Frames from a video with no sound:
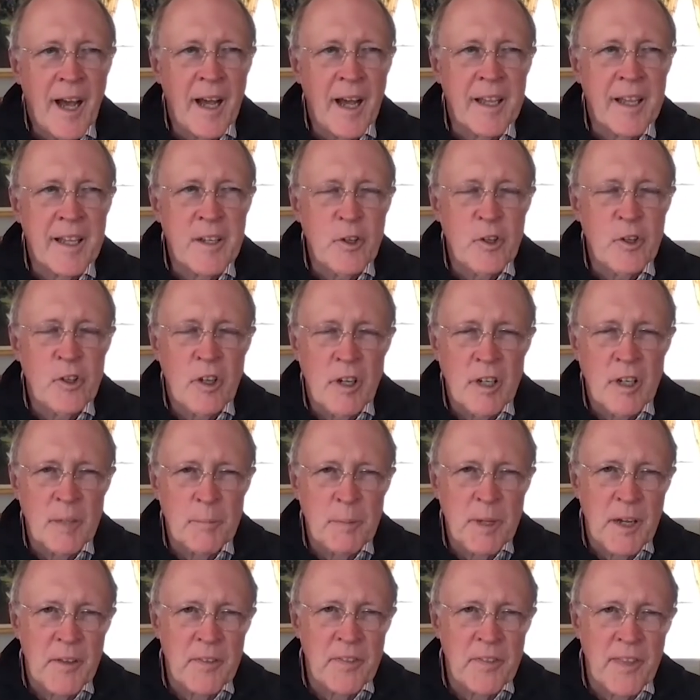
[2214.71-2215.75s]
can you talk
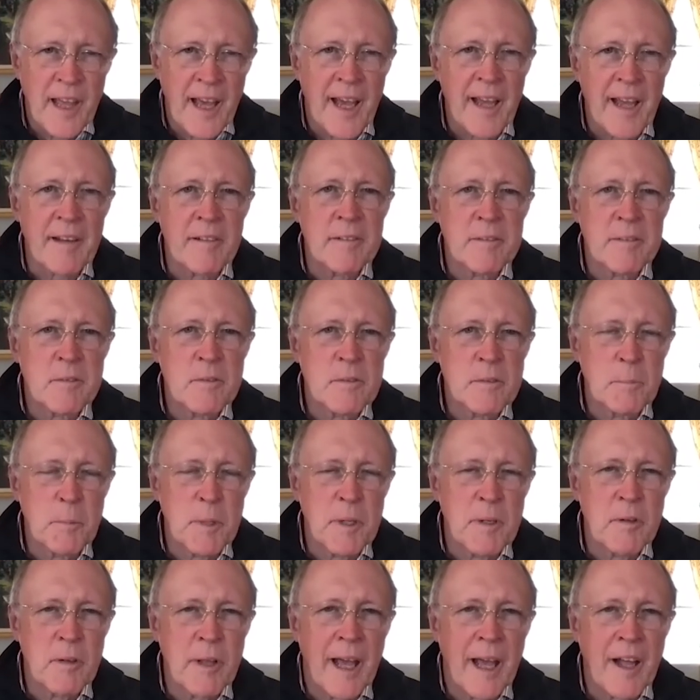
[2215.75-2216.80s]
about that? I
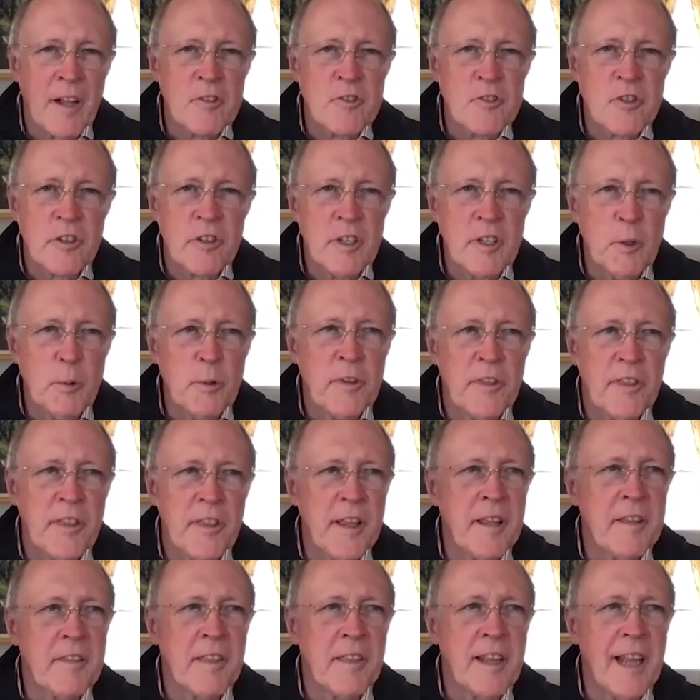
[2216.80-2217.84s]
mean, Alger, you would
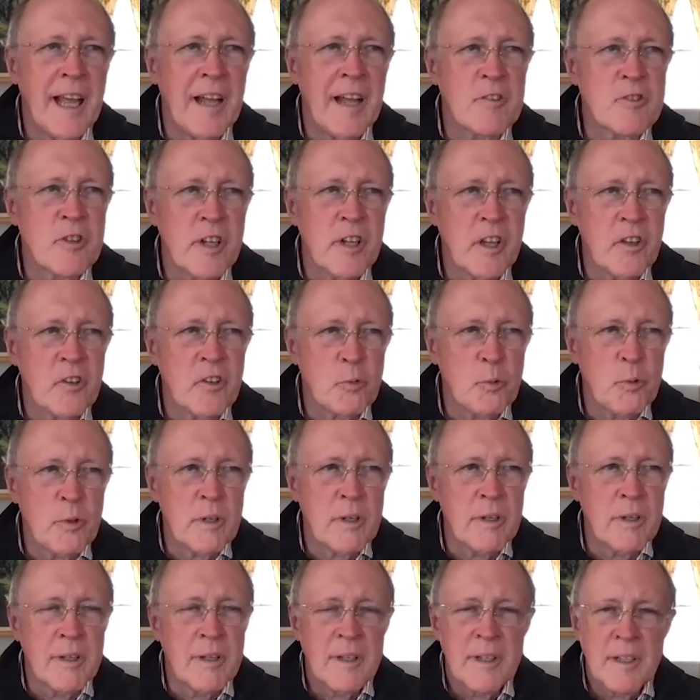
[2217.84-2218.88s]
think that Alger Hiss
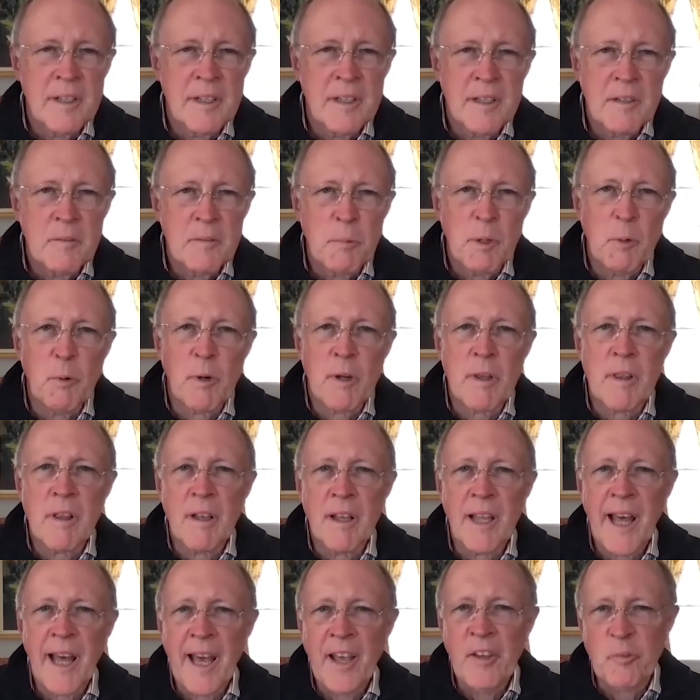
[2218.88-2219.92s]
would be one of the
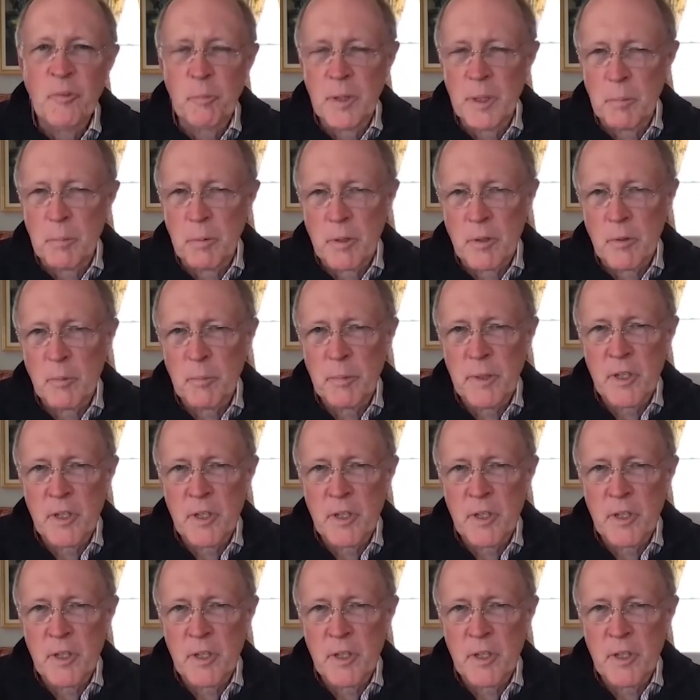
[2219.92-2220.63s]
last people to be